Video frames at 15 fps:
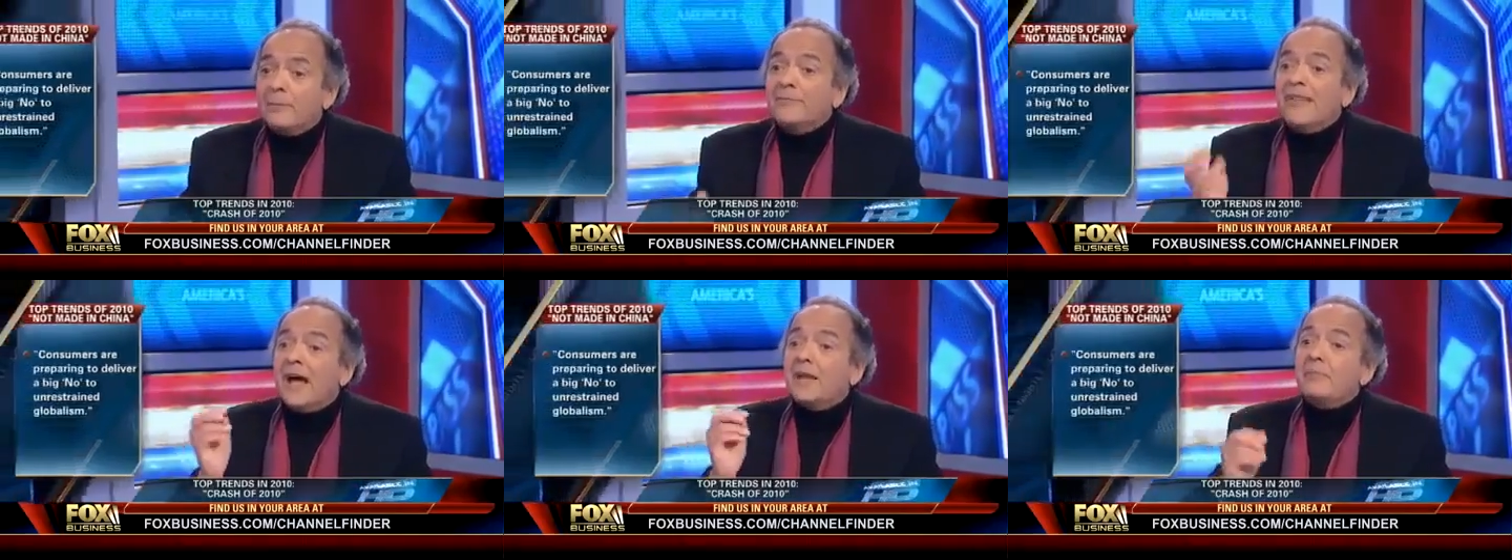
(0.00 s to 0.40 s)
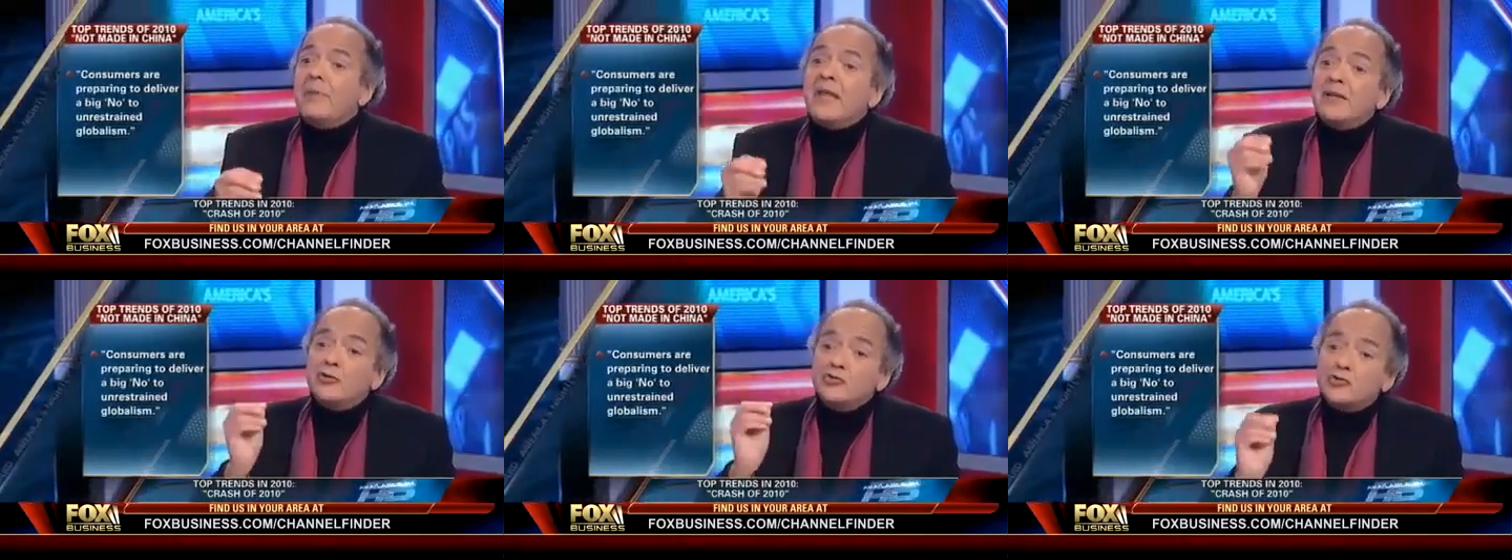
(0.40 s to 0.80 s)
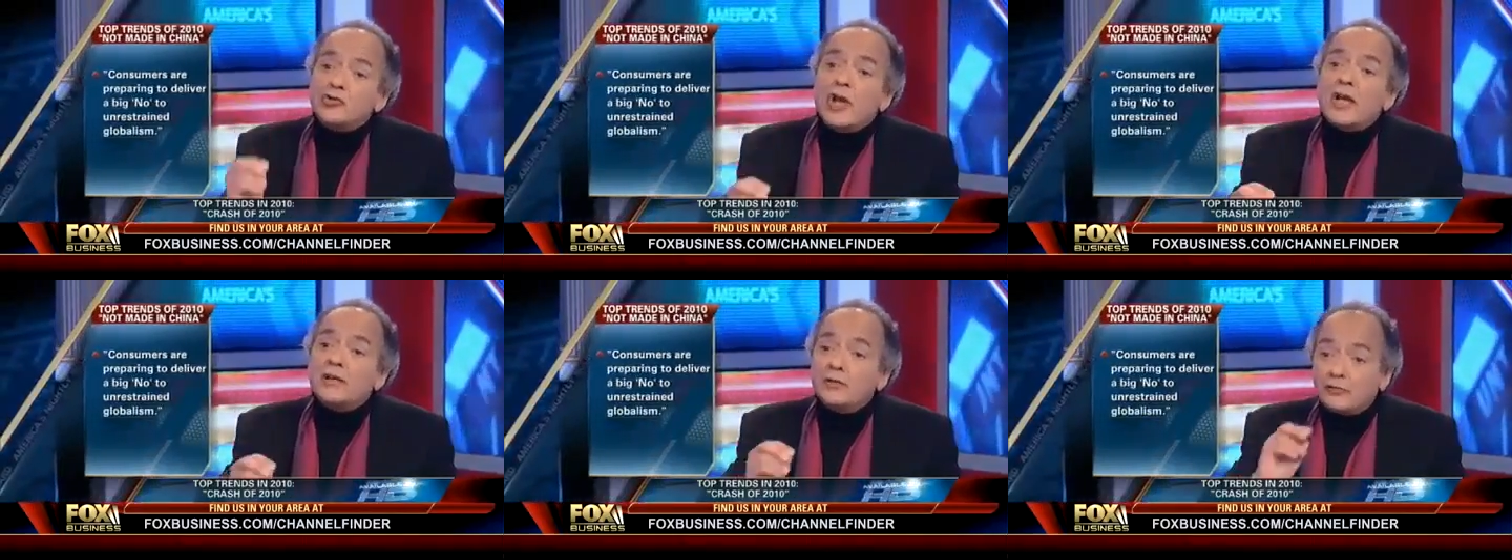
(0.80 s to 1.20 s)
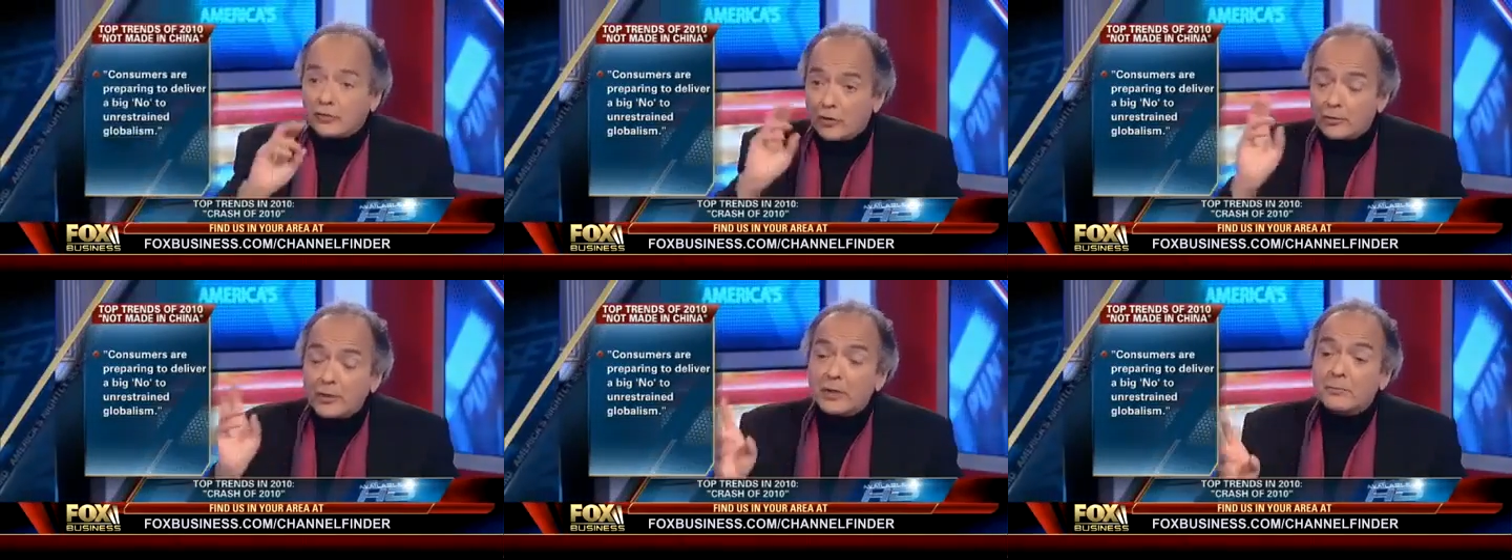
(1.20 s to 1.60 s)
Not made in China is
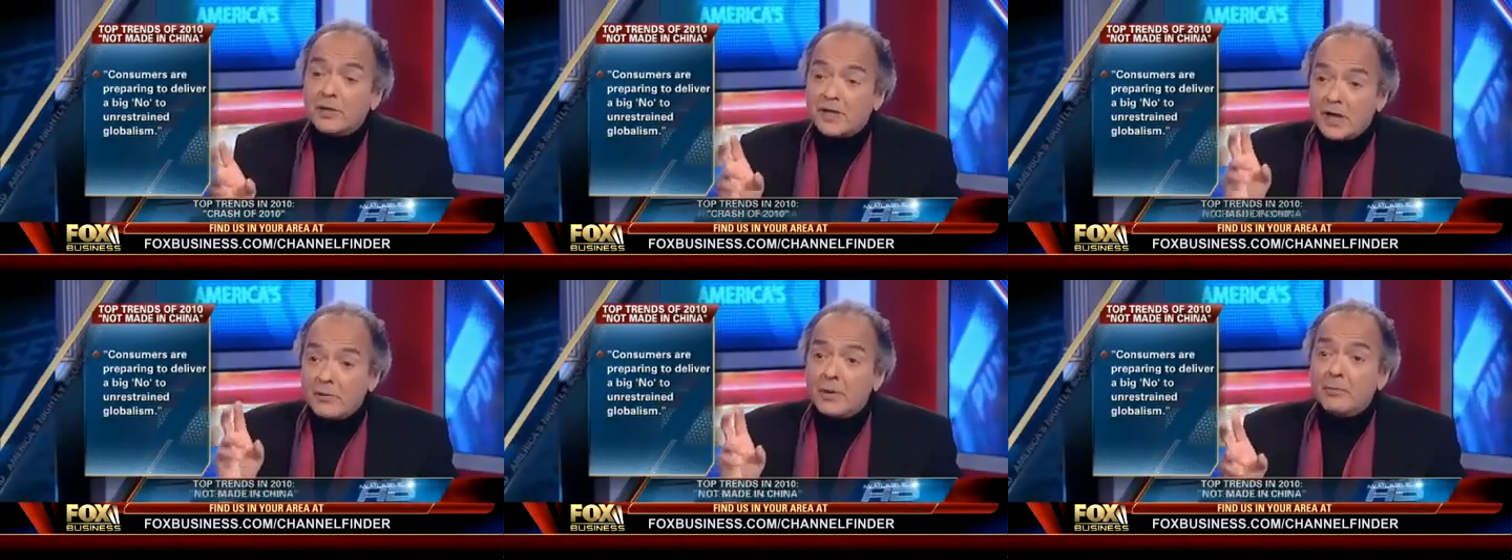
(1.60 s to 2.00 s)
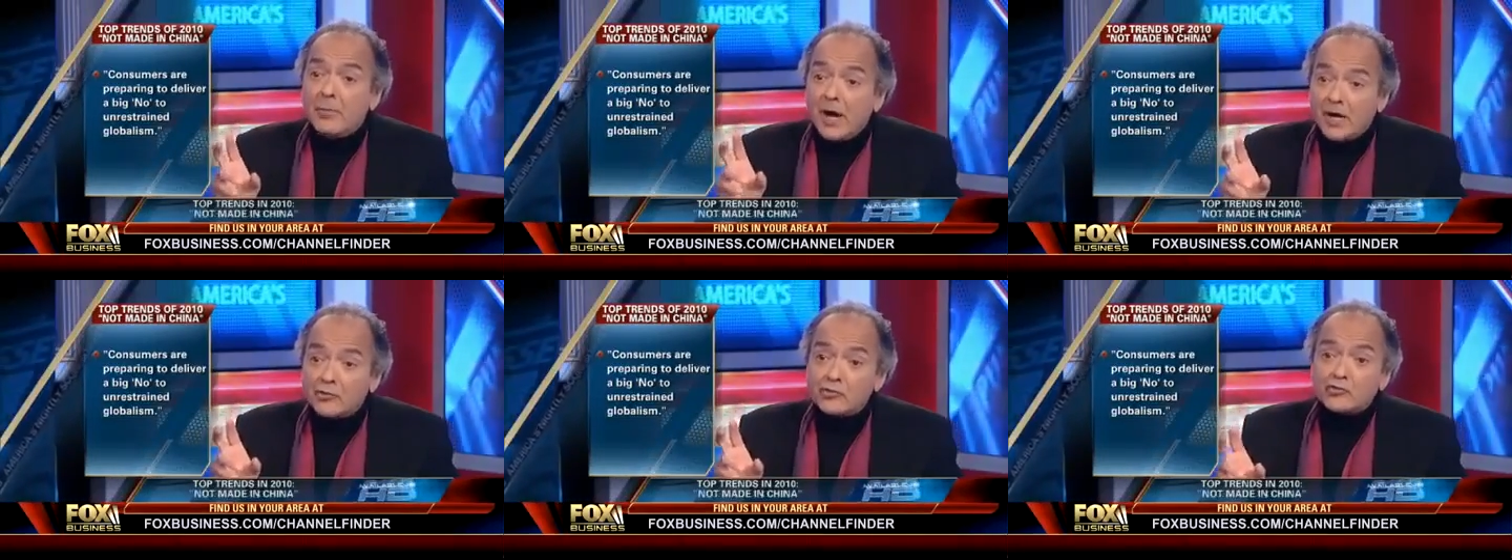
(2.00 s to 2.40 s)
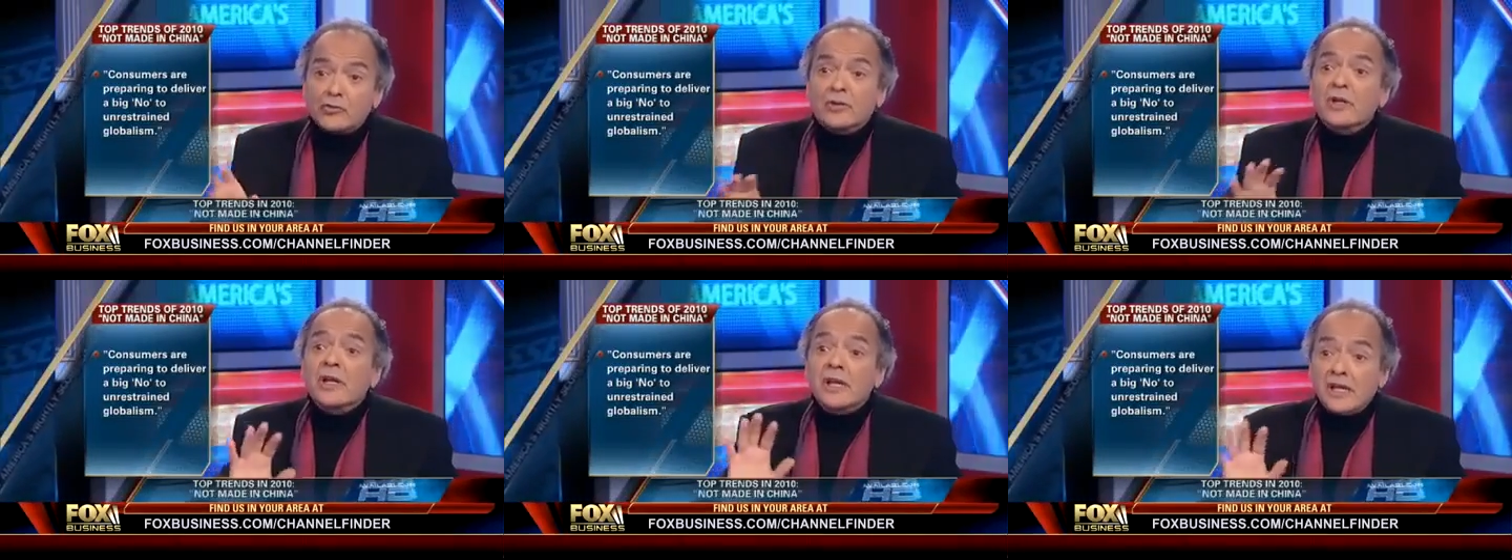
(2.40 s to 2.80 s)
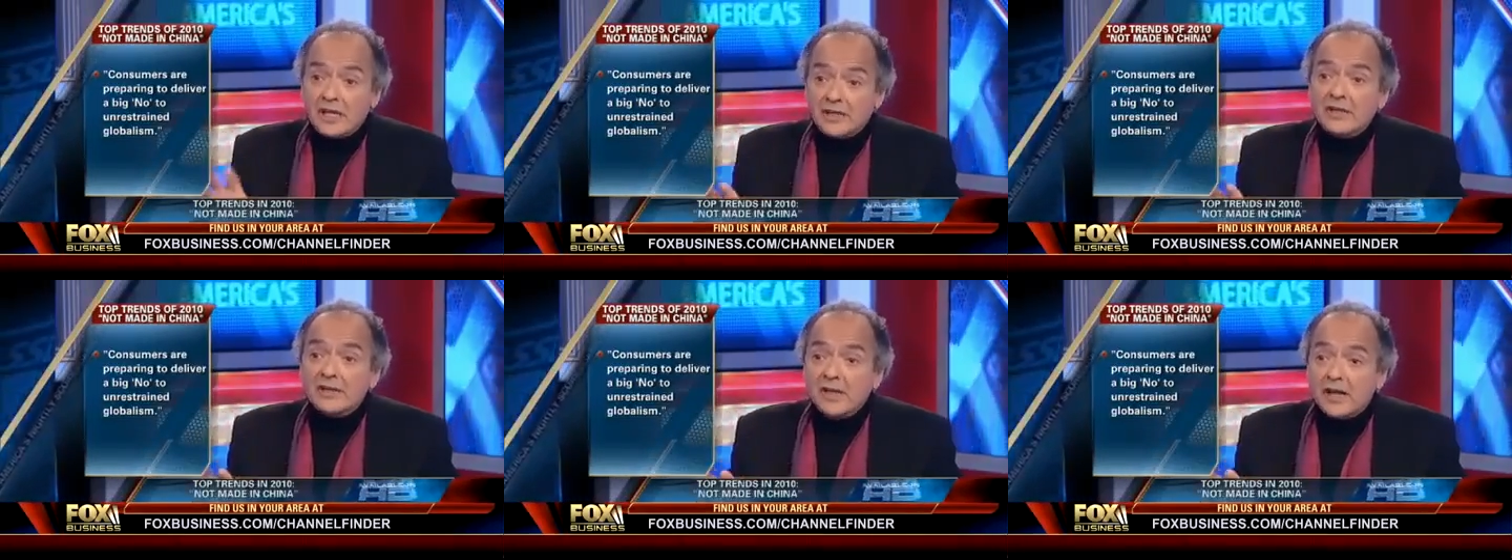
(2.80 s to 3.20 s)
going to become a mantra
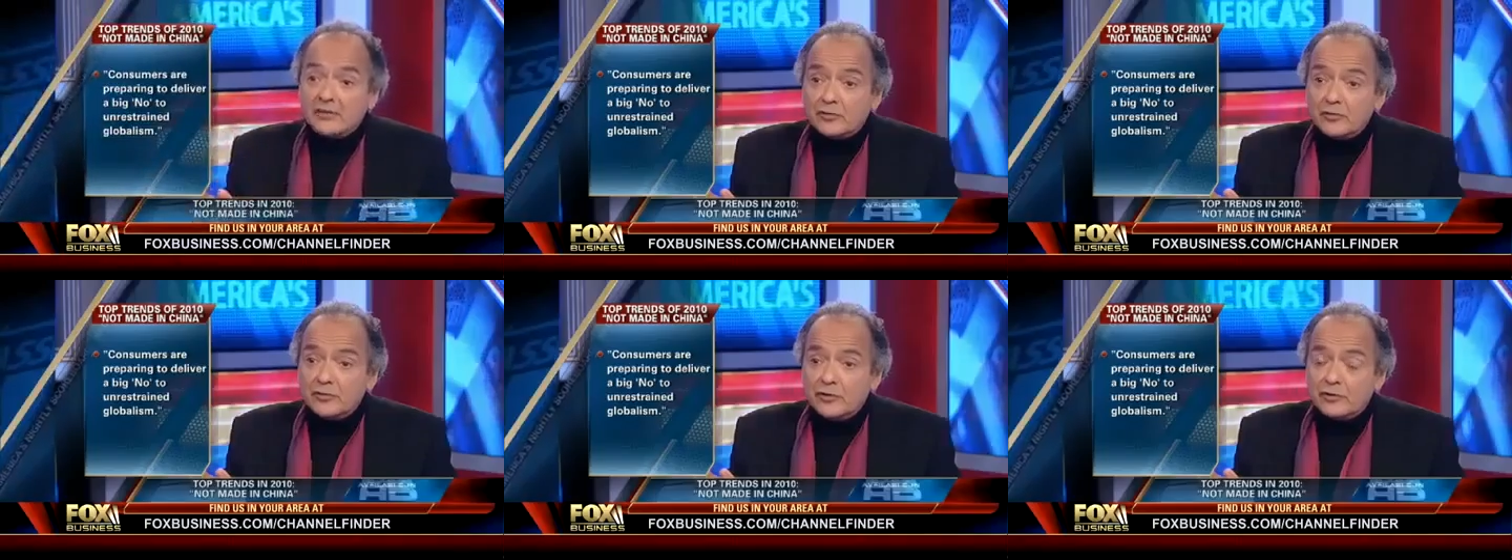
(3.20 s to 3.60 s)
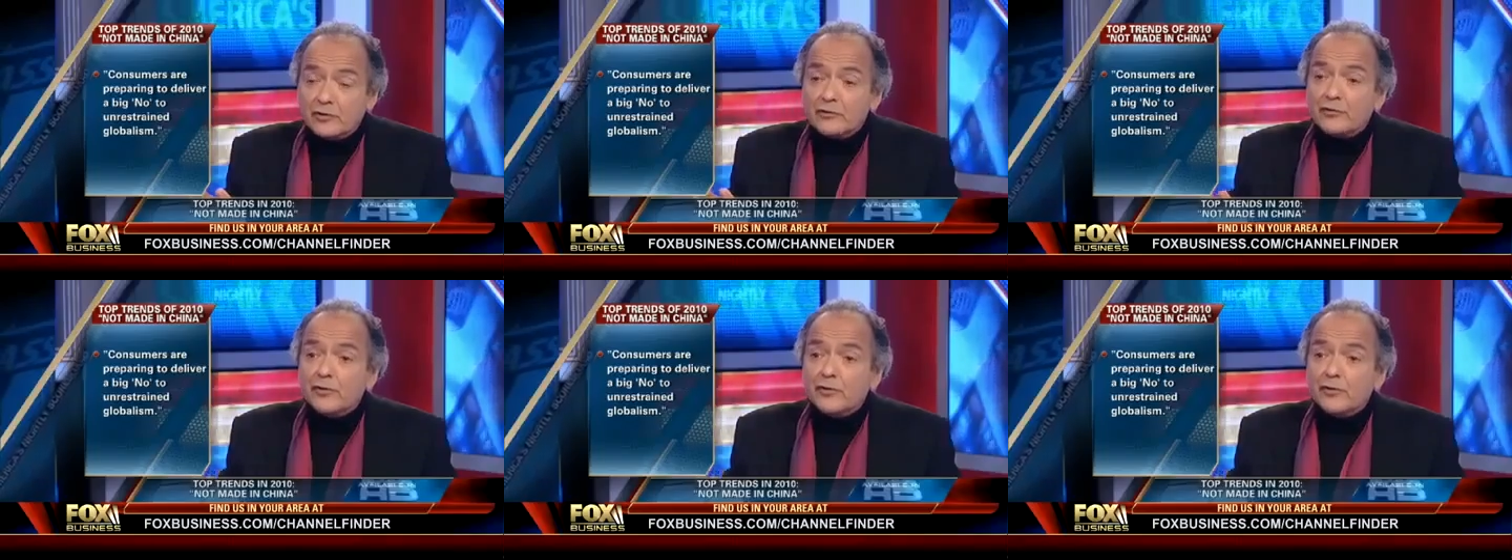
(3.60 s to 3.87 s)
in the not-too-distant future.